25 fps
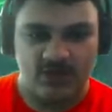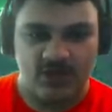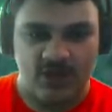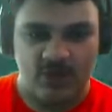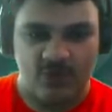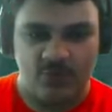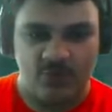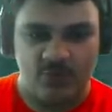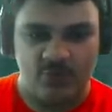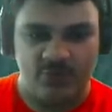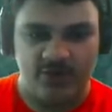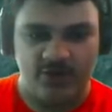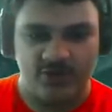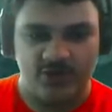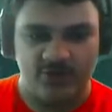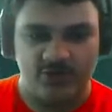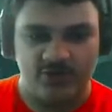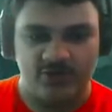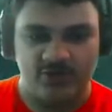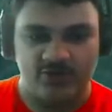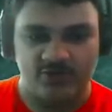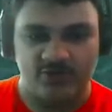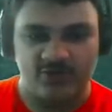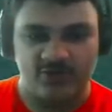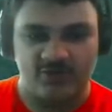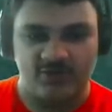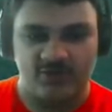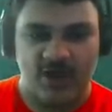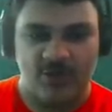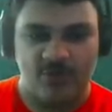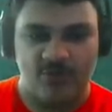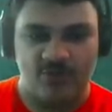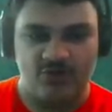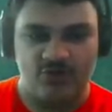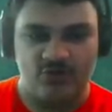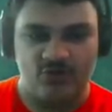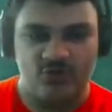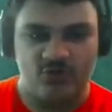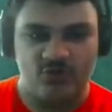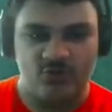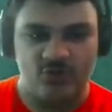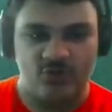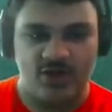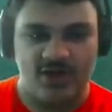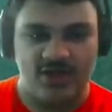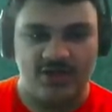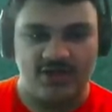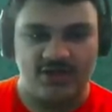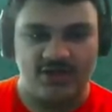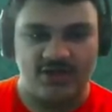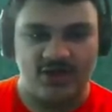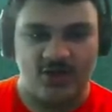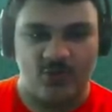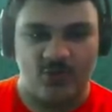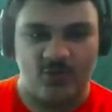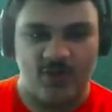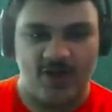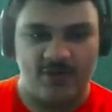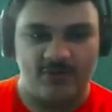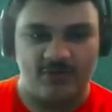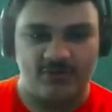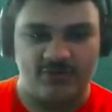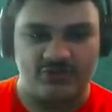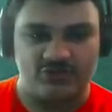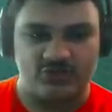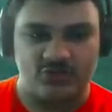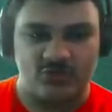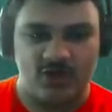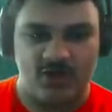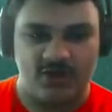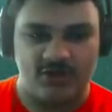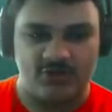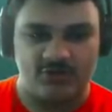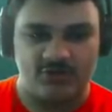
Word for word: How weird. How are you created around a shrine